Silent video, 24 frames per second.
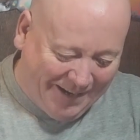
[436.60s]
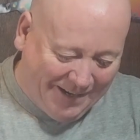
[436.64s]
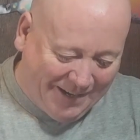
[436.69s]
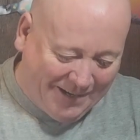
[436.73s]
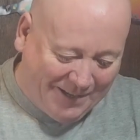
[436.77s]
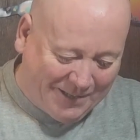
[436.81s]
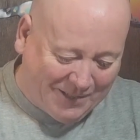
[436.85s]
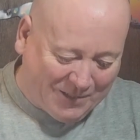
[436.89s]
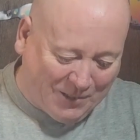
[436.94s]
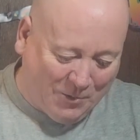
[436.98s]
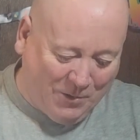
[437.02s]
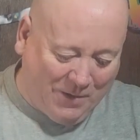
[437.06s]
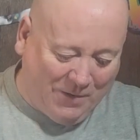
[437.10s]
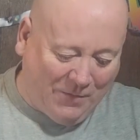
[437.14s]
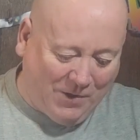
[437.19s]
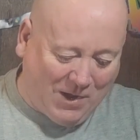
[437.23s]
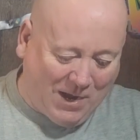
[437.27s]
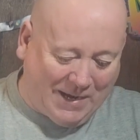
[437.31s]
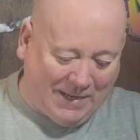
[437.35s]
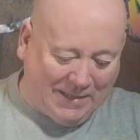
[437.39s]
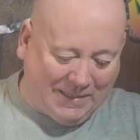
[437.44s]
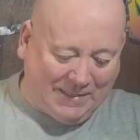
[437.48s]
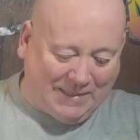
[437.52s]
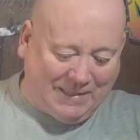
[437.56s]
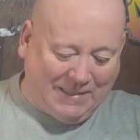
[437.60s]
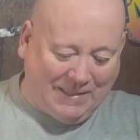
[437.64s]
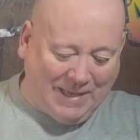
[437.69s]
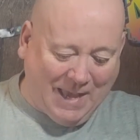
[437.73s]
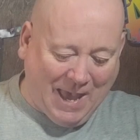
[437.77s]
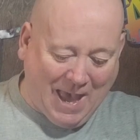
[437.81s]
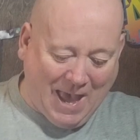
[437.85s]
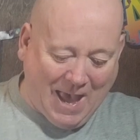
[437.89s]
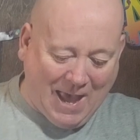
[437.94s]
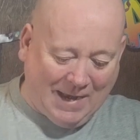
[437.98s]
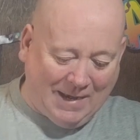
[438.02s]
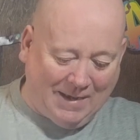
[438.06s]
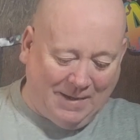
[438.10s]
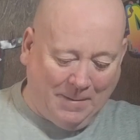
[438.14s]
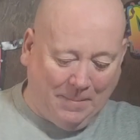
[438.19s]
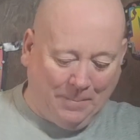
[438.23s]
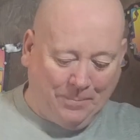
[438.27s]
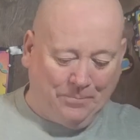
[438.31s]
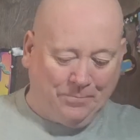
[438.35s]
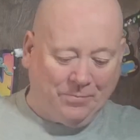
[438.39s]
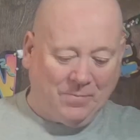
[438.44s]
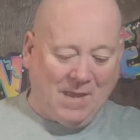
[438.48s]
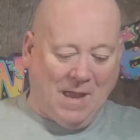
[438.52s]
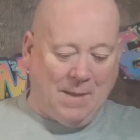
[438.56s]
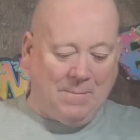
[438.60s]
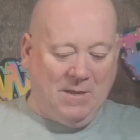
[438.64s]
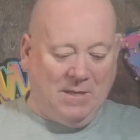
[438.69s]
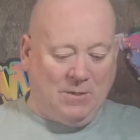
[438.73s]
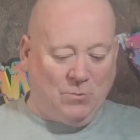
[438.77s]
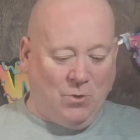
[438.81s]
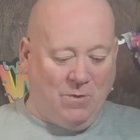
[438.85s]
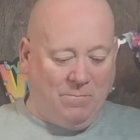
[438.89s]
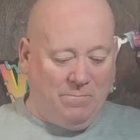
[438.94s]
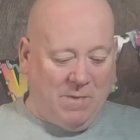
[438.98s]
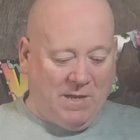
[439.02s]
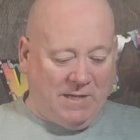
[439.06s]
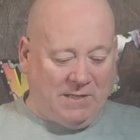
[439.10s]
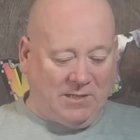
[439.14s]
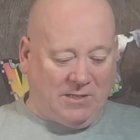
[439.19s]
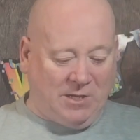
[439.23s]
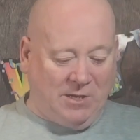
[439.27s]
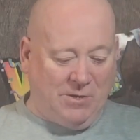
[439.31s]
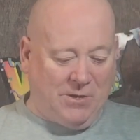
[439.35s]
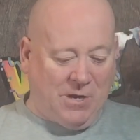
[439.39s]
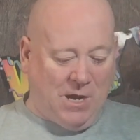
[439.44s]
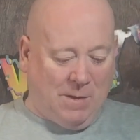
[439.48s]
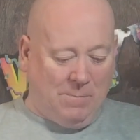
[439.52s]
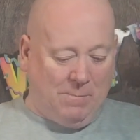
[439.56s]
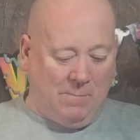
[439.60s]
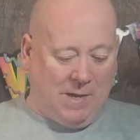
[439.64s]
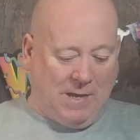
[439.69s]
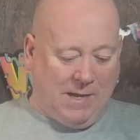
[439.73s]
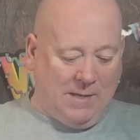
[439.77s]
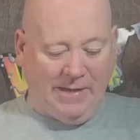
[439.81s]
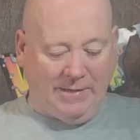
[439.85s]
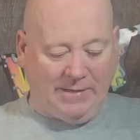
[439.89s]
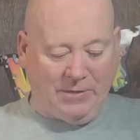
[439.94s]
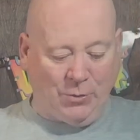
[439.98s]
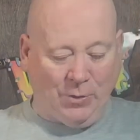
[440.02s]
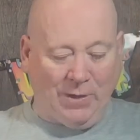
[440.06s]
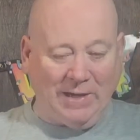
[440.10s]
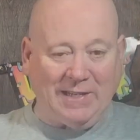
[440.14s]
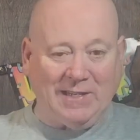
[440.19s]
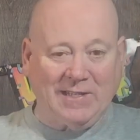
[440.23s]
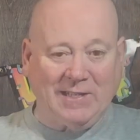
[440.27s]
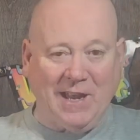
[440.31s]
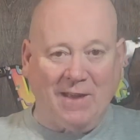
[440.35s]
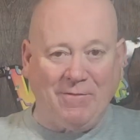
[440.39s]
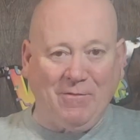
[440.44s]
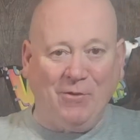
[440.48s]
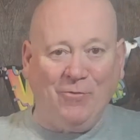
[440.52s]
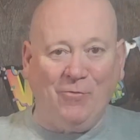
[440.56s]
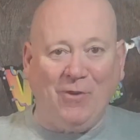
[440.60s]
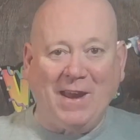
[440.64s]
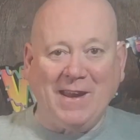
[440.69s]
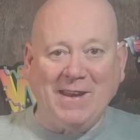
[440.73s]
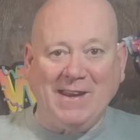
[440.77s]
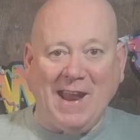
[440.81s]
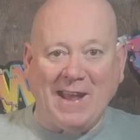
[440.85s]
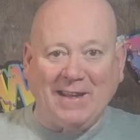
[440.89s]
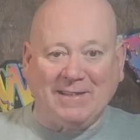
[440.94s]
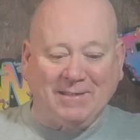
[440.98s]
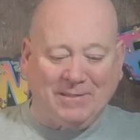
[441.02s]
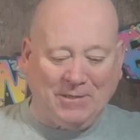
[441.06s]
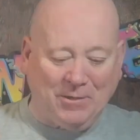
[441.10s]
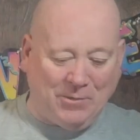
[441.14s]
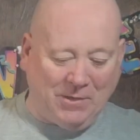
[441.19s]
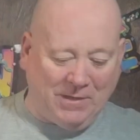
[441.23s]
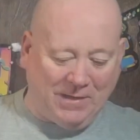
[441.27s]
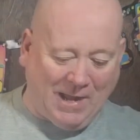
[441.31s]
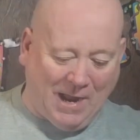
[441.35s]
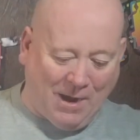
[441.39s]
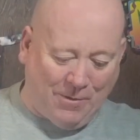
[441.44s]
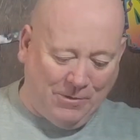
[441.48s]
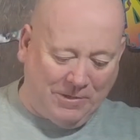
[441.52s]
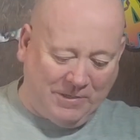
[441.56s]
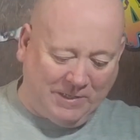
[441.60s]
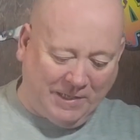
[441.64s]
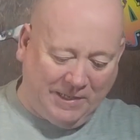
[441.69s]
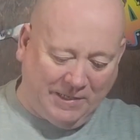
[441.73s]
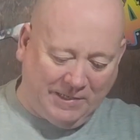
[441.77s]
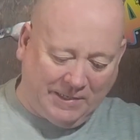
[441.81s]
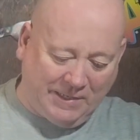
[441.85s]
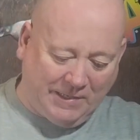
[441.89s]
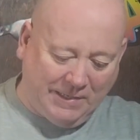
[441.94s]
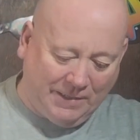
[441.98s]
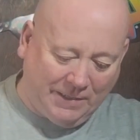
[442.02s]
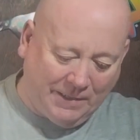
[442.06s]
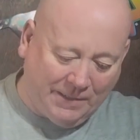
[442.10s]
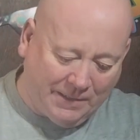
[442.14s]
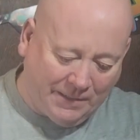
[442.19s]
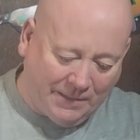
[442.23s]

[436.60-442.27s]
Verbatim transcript: So we've got a 10. That means we missed a number. 27 right next to it. That was easy.